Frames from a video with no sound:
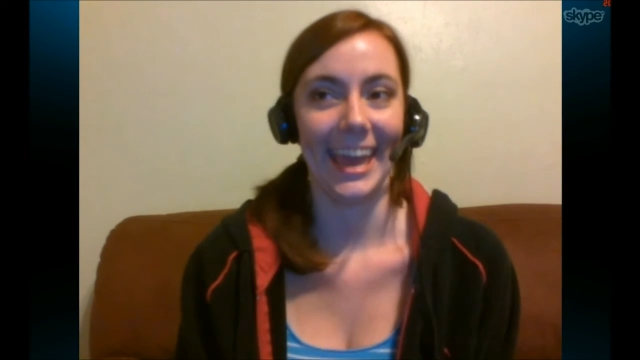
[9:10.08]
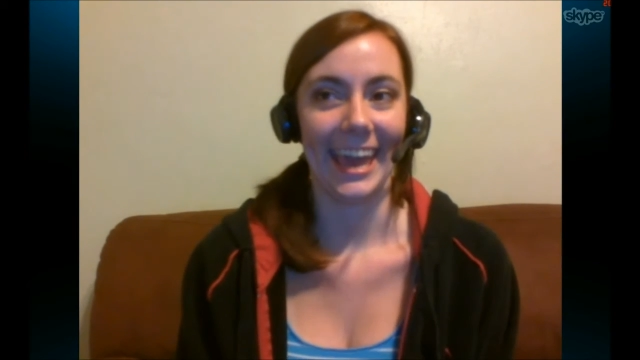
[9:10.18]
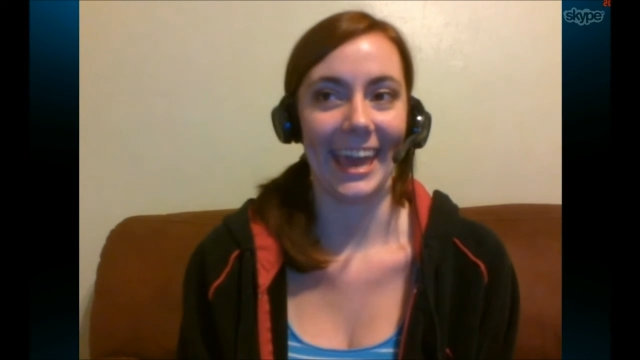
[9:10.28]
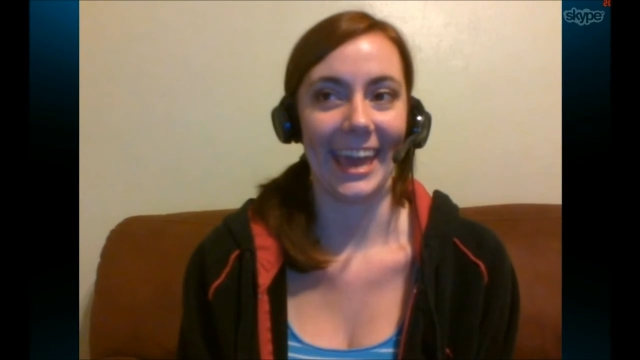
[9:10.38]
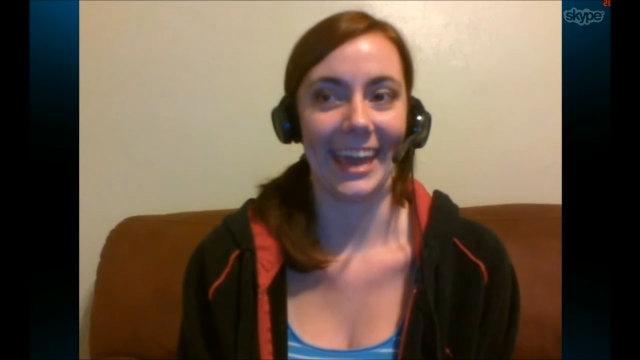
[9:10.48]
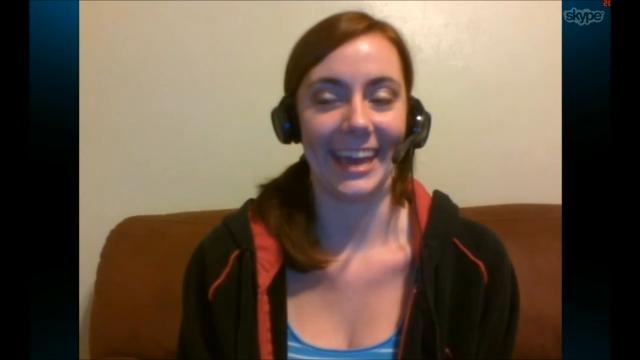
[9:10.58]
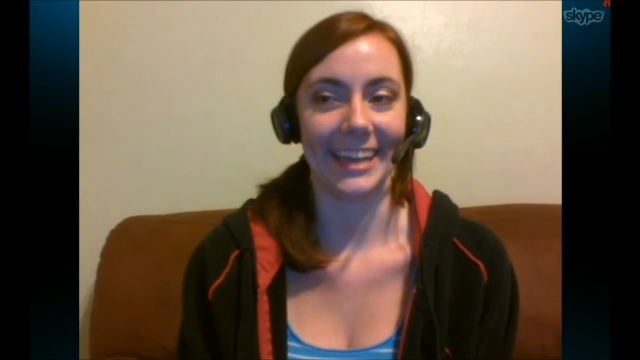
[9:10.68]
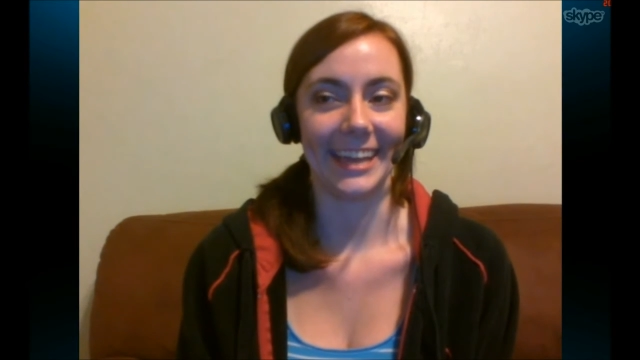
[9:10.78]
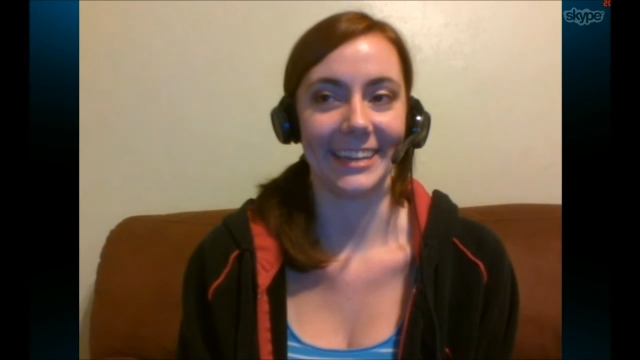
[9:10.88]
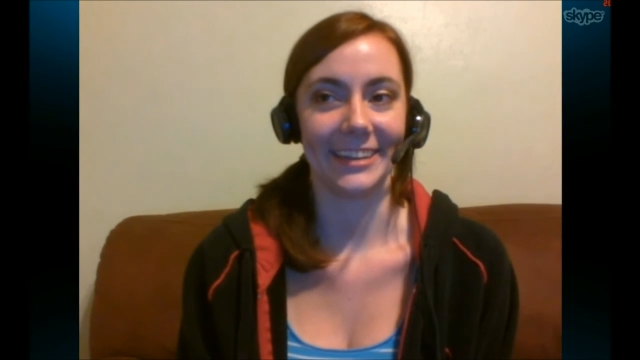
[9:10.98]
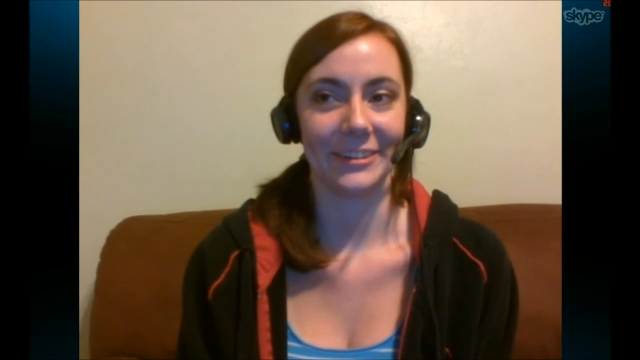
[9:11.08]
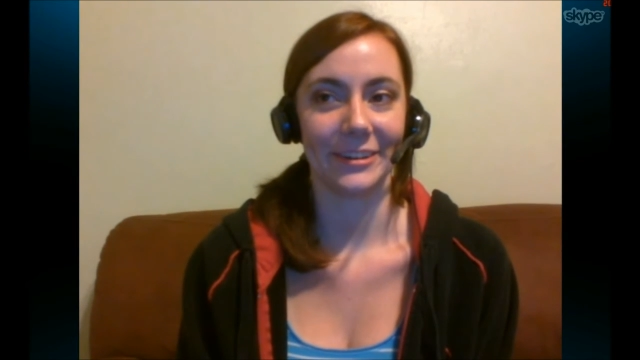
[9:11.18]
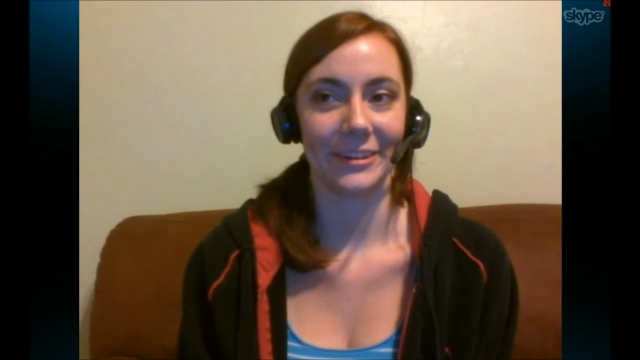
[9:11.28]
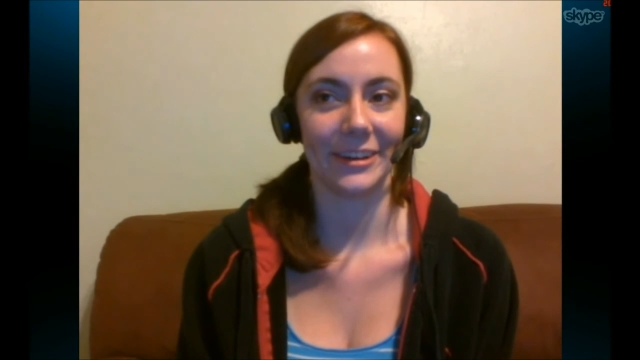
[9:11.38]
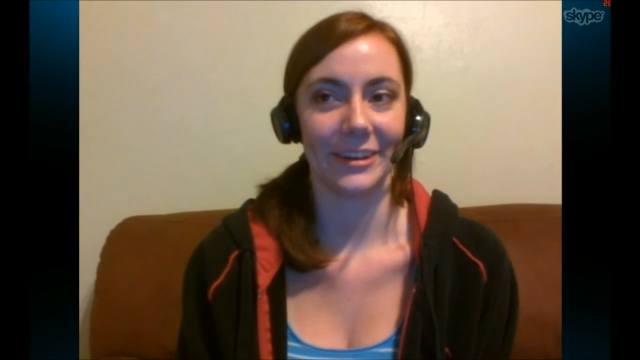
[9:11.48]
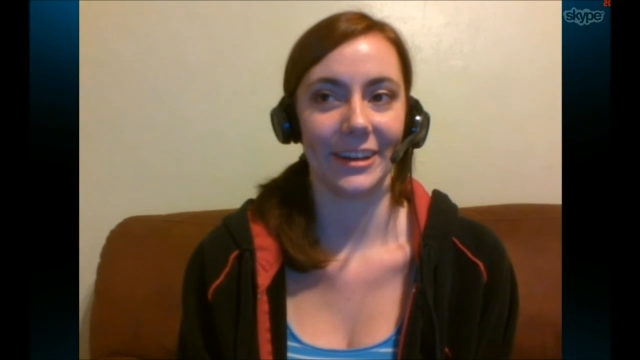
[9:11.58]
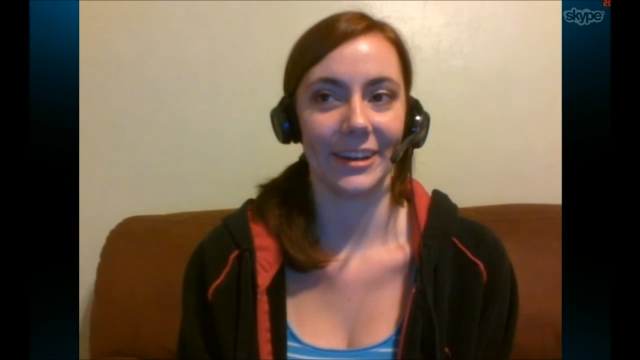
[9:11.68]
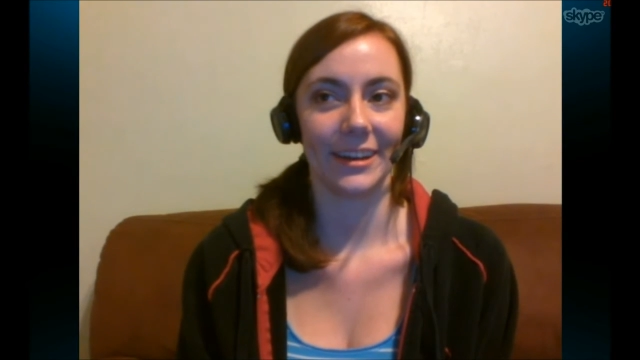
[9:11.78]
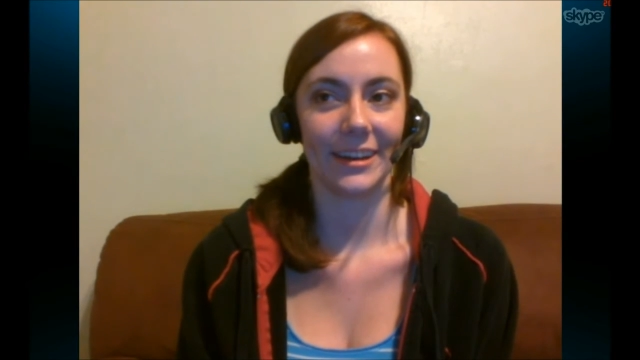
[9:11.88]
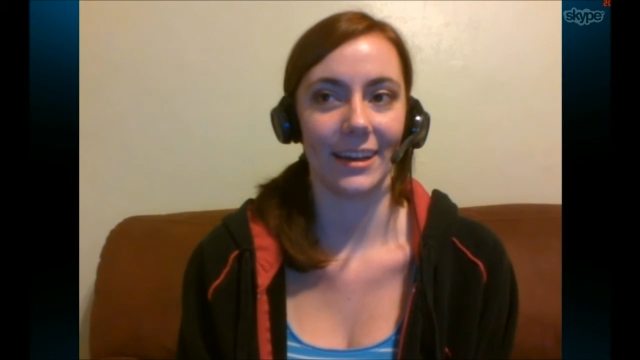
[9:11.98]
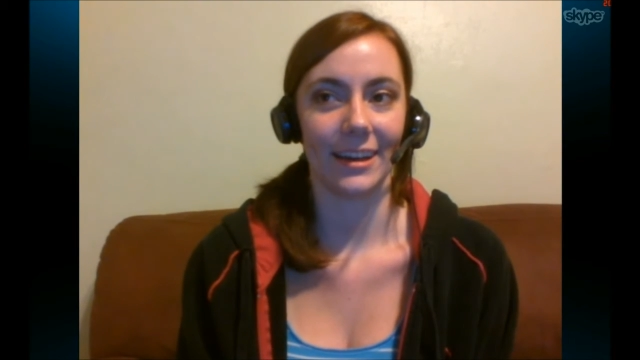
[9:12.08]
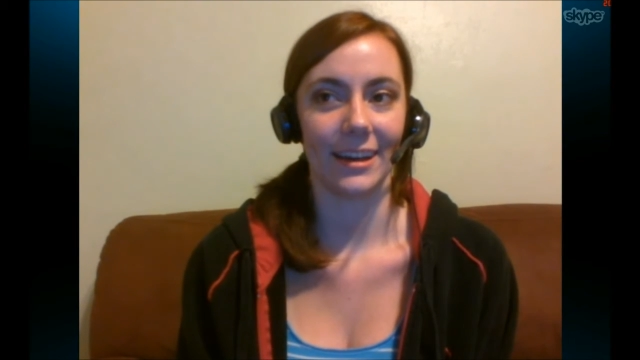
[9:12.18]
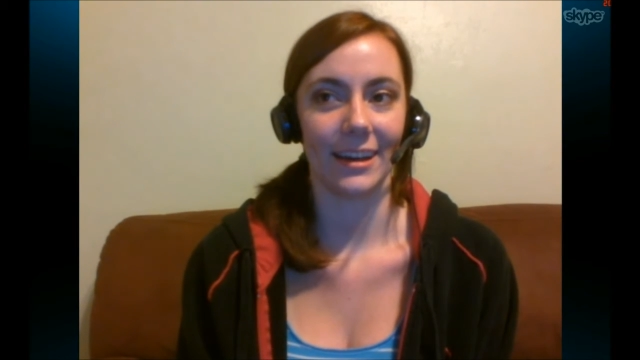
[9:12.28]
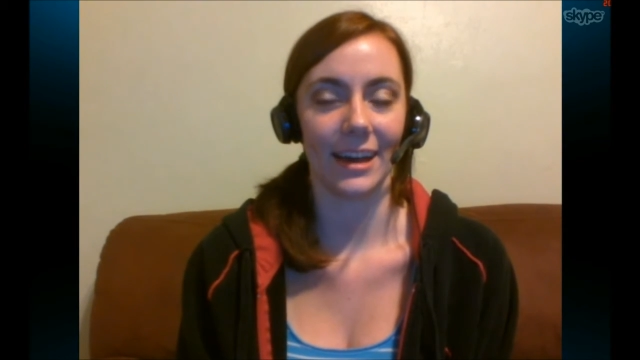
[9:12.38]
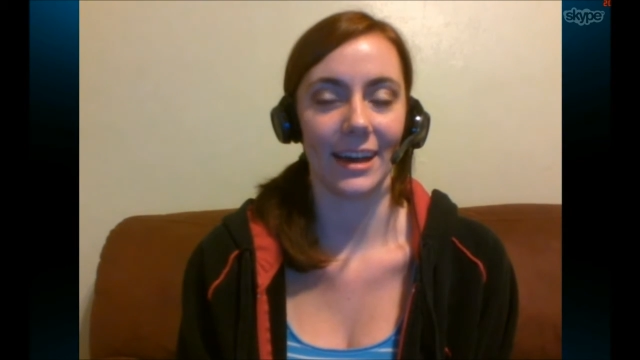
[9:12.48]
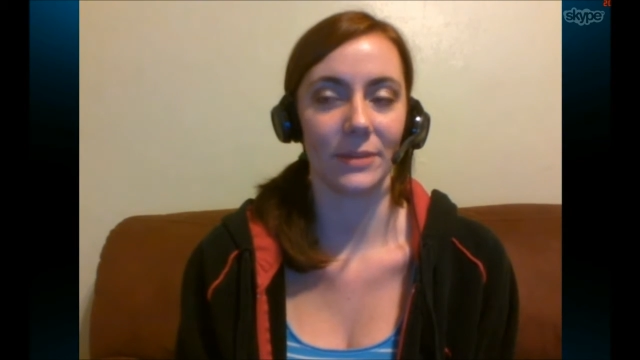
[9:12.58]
And I